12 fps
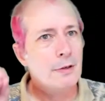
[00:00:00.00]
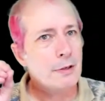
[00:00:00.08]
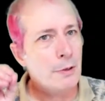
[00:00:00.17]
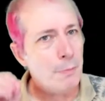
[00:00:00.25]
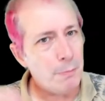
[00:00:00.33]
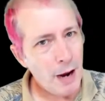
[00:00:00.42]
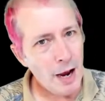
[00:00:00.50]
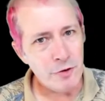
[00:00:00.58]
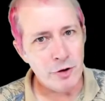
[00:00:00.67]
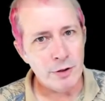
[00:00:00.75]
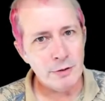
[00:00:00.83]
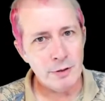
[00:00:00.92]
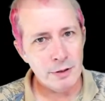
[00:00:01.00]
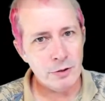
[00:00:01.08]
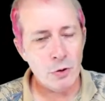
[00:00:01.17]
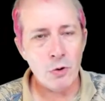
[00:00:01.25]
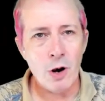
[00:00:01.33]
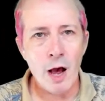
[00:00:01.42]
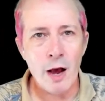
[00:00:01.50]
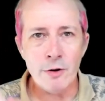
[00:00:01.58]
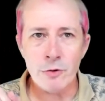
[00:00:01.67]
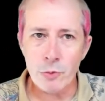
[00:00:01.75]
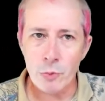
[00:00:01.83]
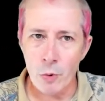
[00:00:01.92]
The magic is on
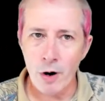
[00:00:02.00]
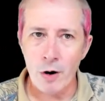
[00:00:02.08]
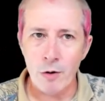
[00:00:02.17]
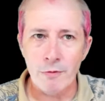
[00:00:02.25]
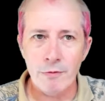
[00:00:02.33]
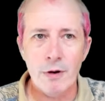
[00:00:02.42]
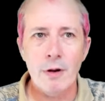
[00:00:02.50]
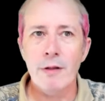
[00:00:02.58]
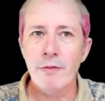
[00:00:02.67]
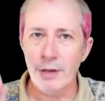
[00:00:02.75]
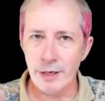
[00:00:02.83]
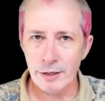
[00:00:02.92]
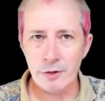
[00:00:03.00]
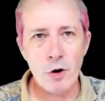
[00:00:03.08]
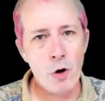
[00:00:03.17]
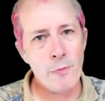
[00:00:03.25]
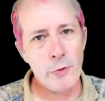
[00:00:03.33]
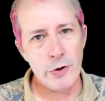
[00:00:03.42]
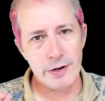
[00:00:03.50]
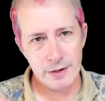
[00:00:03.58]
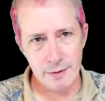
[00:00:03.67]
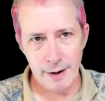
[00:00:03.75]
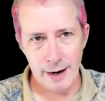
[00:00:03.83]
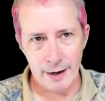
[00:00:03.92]
line 12, the interpret
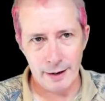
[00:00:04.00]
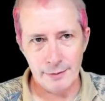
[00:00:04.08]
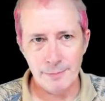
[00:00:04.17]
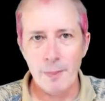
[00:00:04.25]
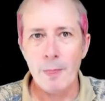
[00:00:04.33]
command.